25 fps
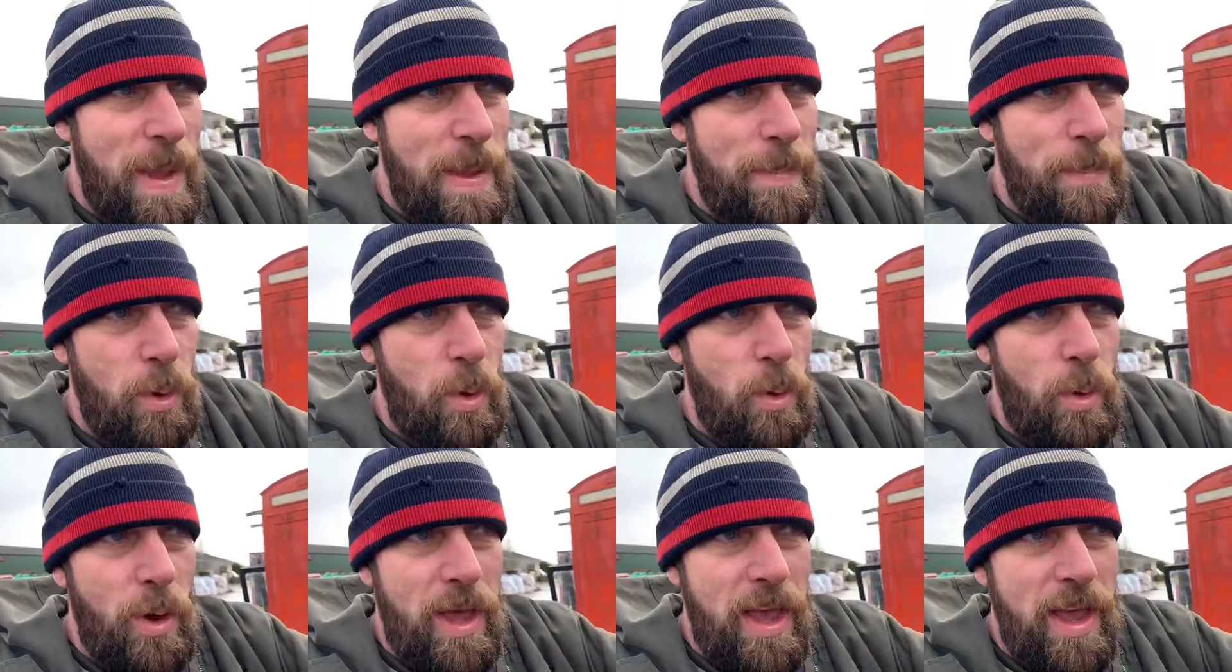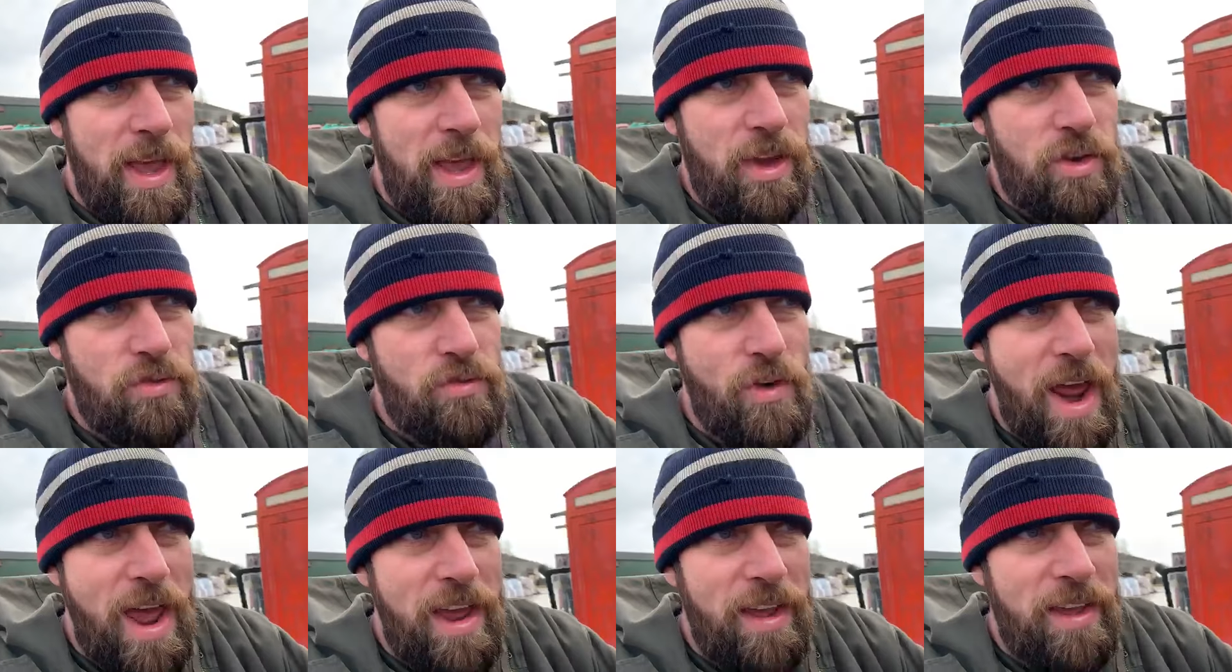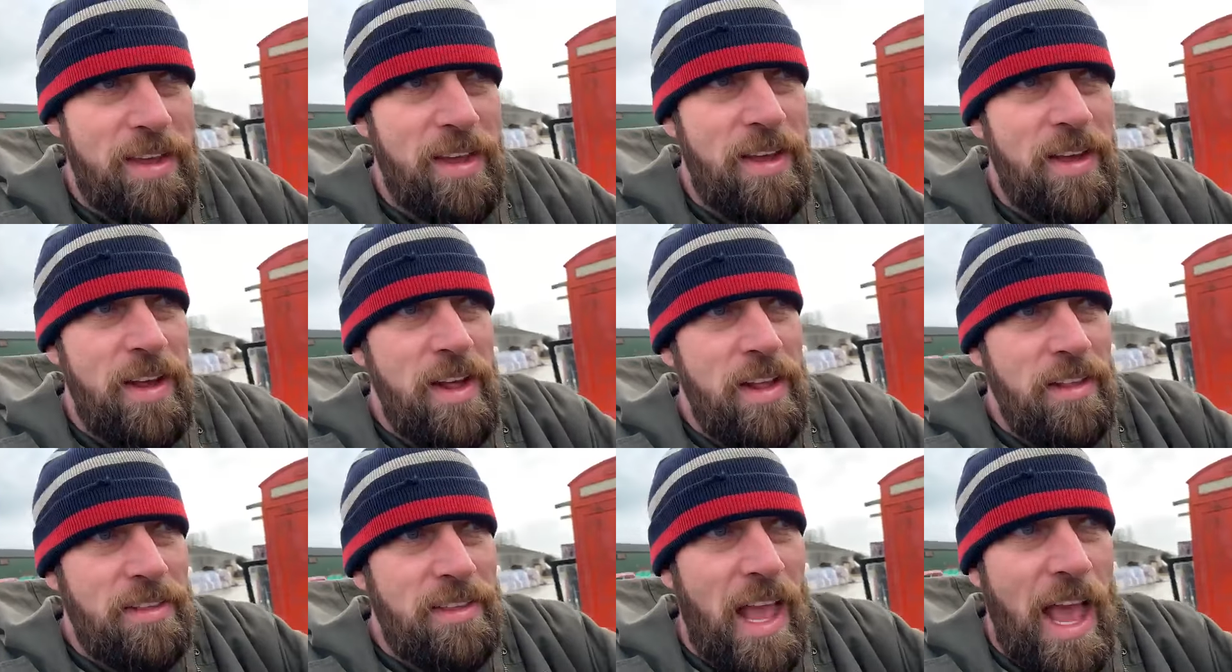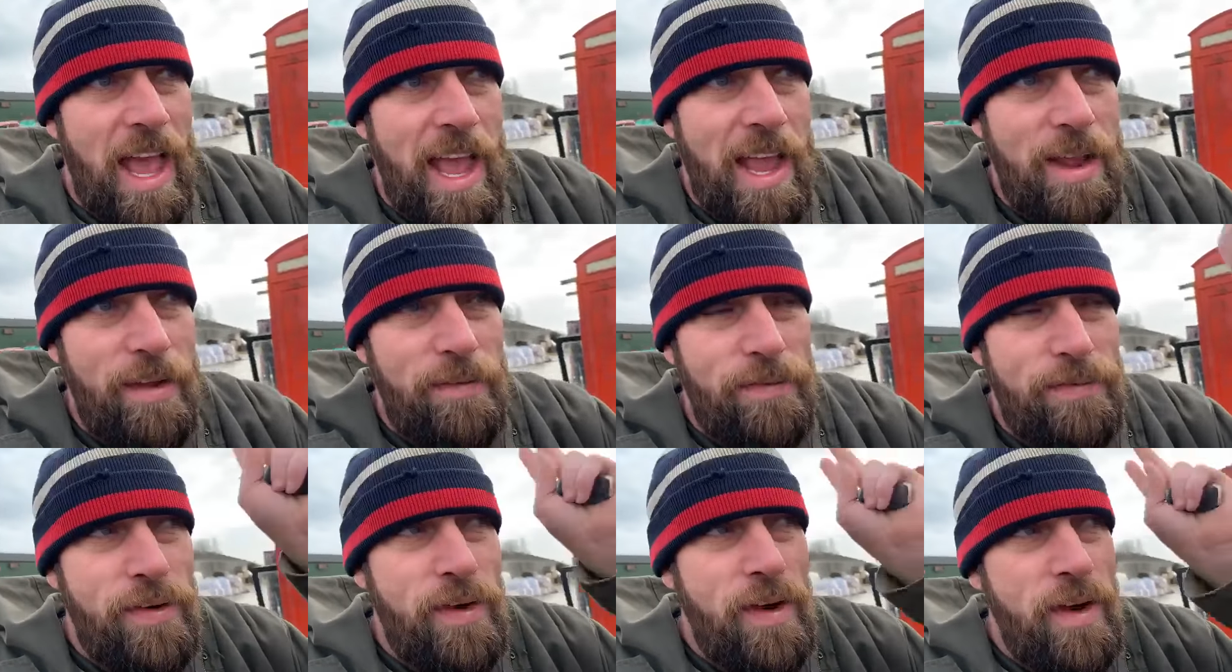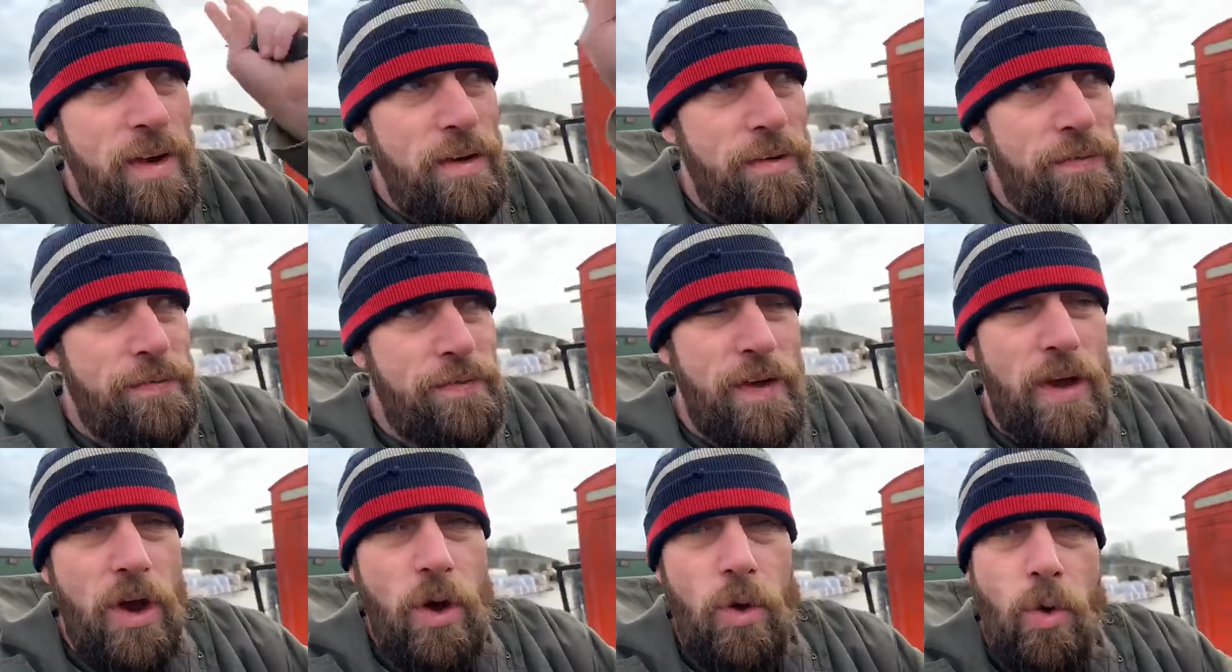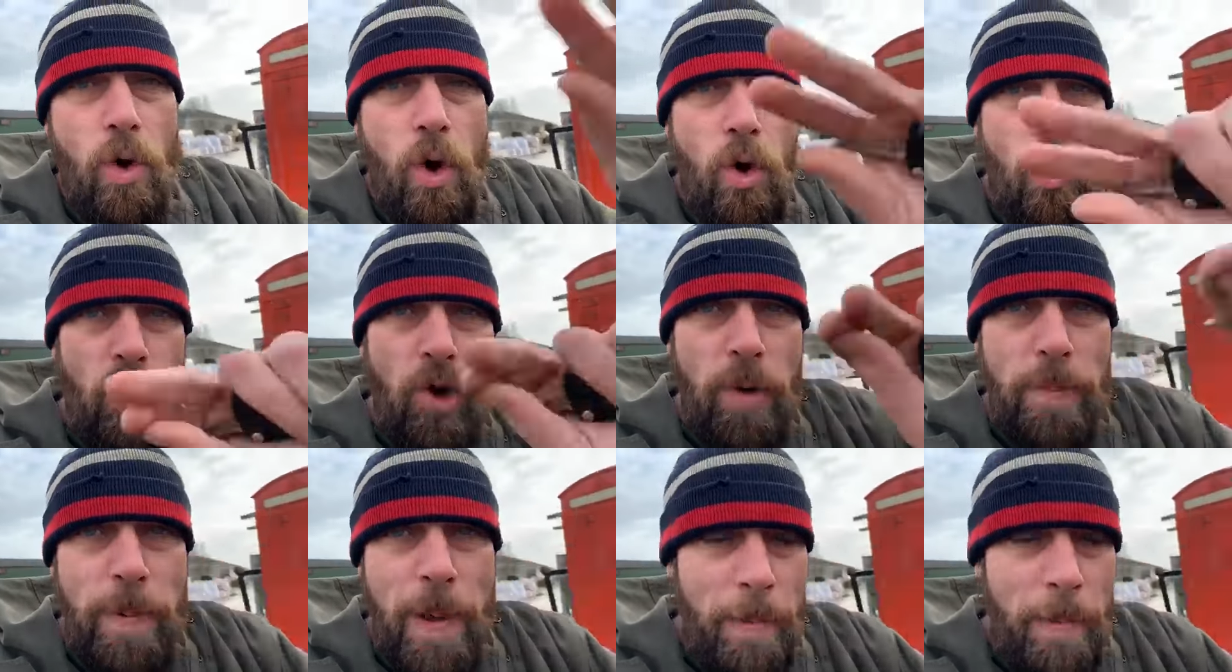people here. Greg, Dave, Phil, all the